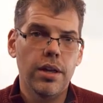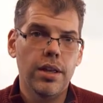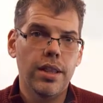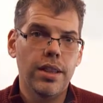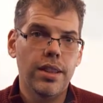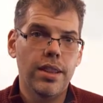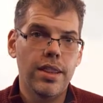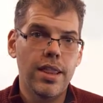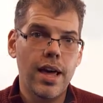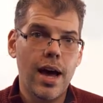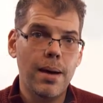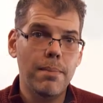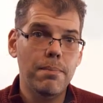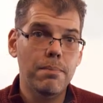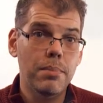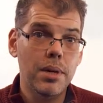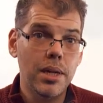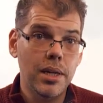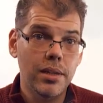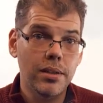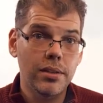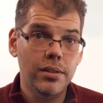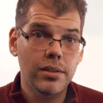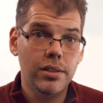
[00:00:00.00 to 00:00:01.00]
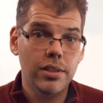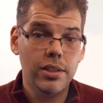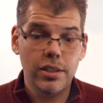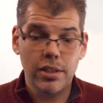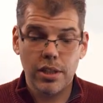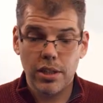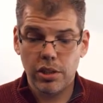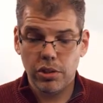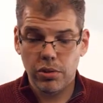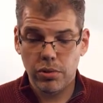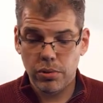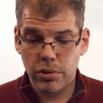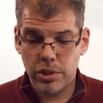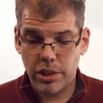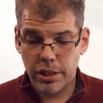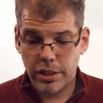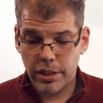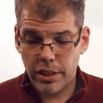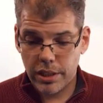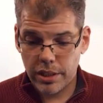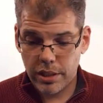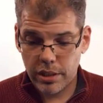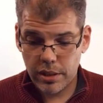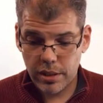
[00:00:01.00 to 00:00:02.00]
That means, using
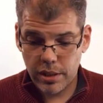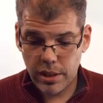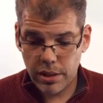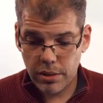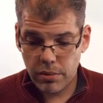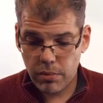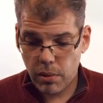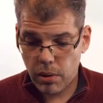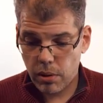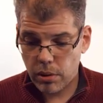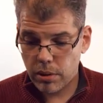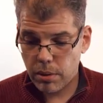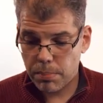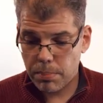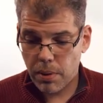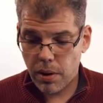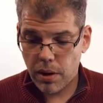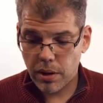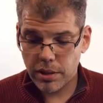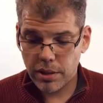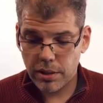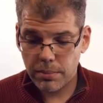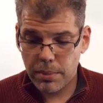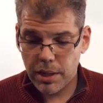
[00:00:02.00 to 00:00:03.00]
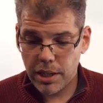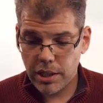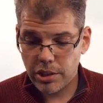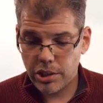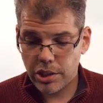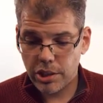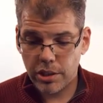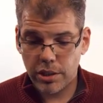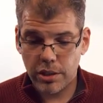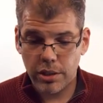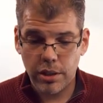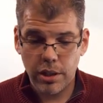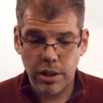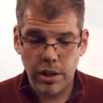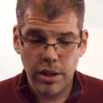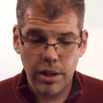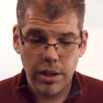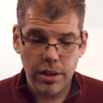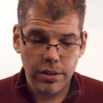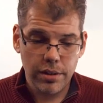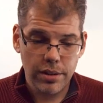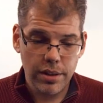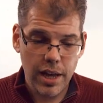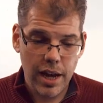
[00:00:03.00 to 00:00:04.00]
this thin-walled approximation,
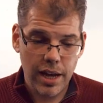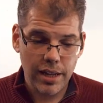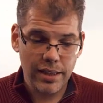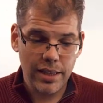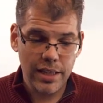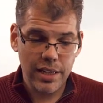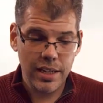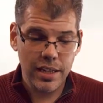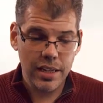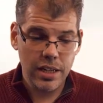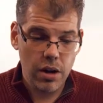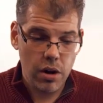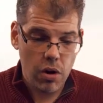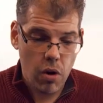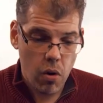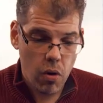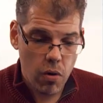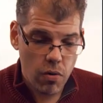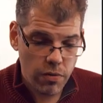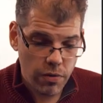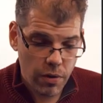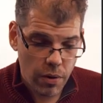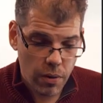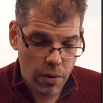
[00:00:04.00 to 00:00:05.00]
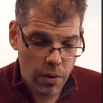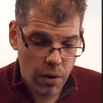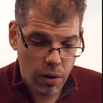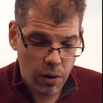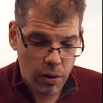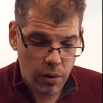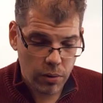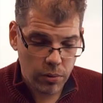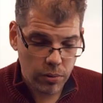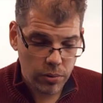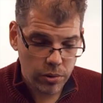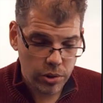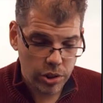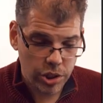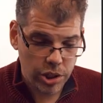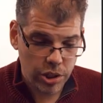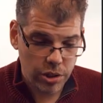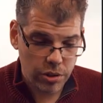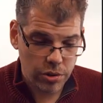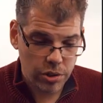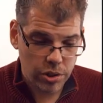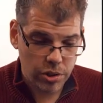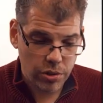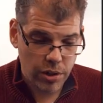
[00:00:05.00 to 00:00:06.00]
that the overall
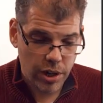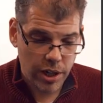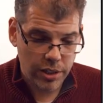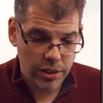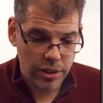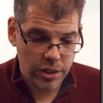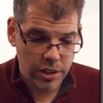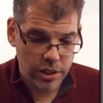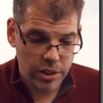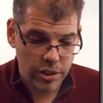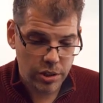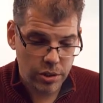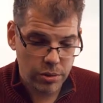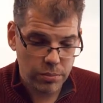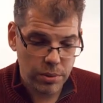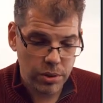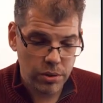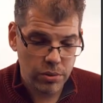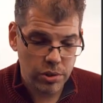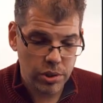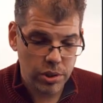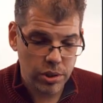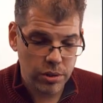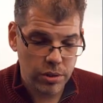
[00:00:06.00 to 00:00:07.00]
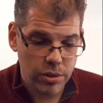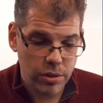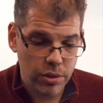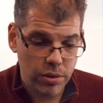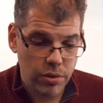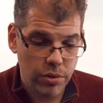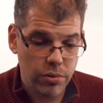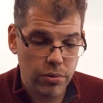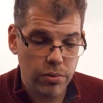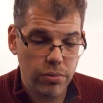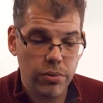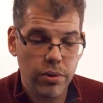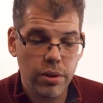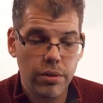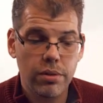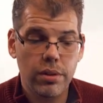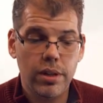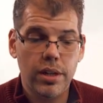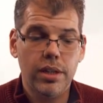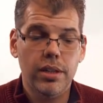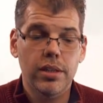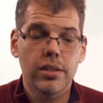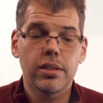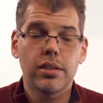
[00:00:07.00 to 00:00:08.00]
shear stress distribution through the
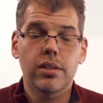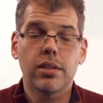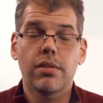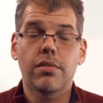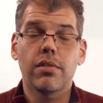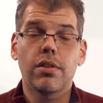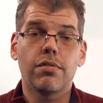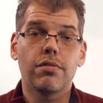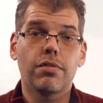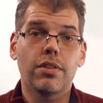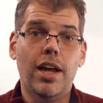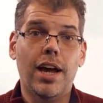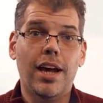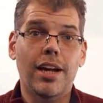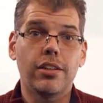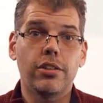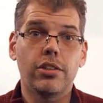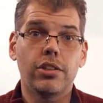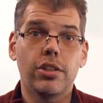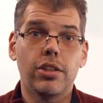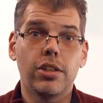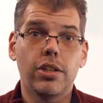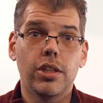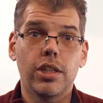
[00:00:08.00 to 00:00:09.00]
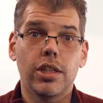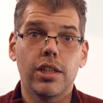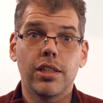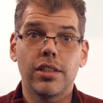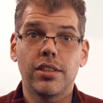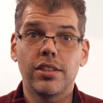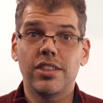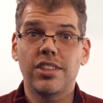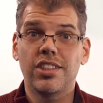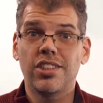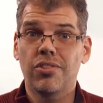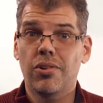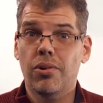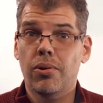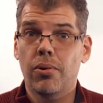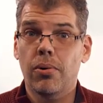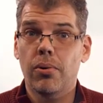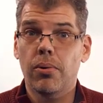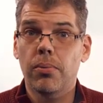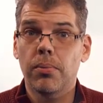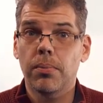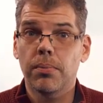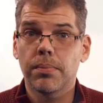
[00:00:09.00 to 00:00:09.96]
thickness of the flange is zero.